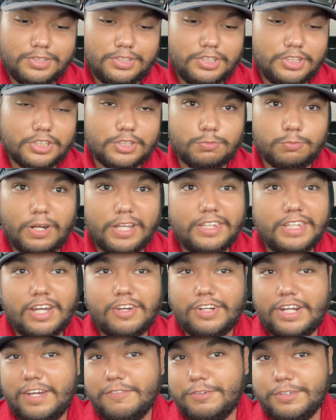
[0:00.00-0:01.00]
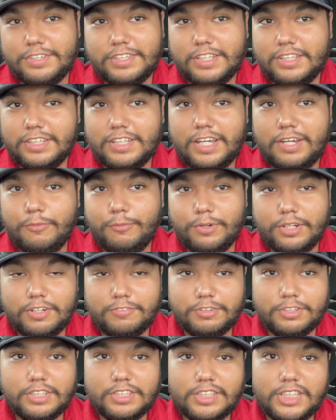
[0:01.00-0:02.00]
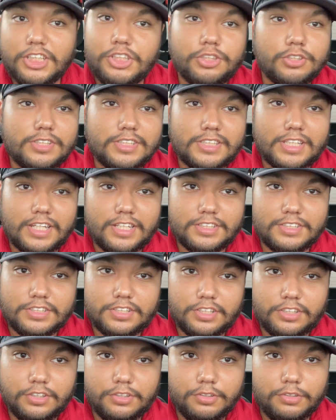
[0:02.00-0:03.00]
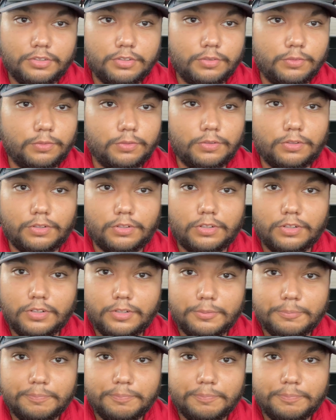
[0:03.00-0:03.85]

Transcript: Just write down everything that whatever the teacher says to you, or